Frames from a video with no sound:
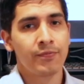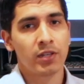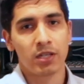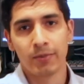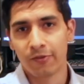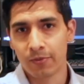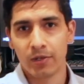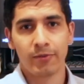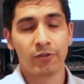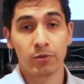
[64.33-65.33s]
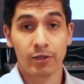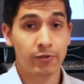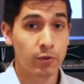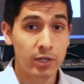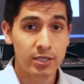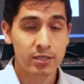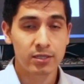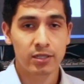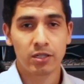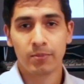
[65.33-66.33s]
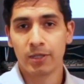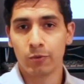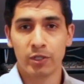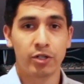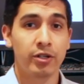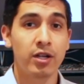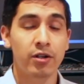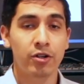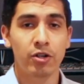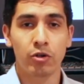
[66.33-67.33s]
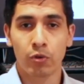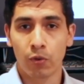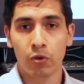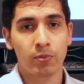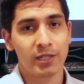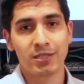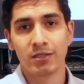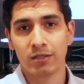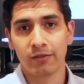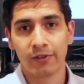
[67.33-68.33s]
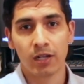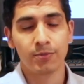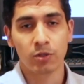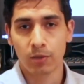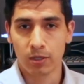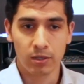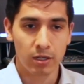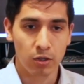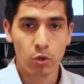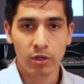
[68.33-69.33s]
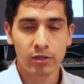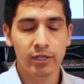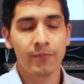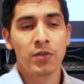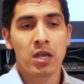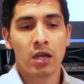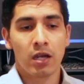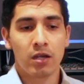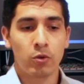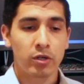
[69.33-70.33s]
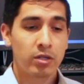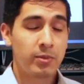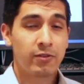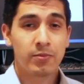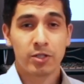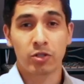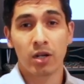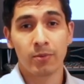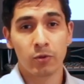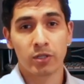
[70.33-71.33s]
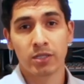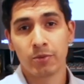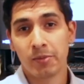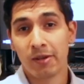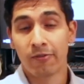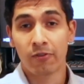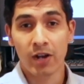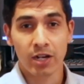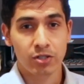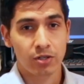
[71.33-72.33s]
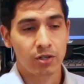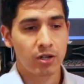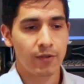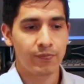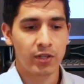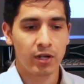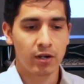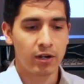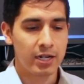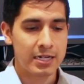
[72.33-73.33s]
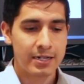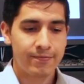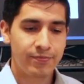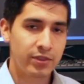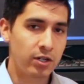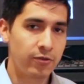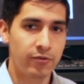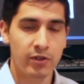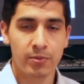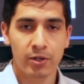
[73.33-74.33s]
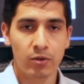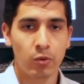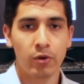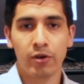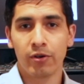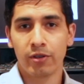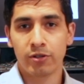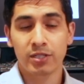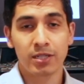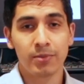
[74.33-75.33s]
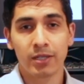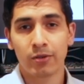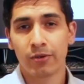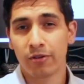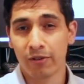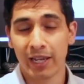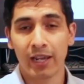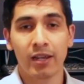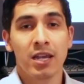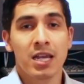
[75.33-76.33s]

It could be from a number of different reasons. It could be when you're younger, your growth plates didn't develop accordingly, or it could be from a trauma where someone may have fractured their femur or their tibia or their leg.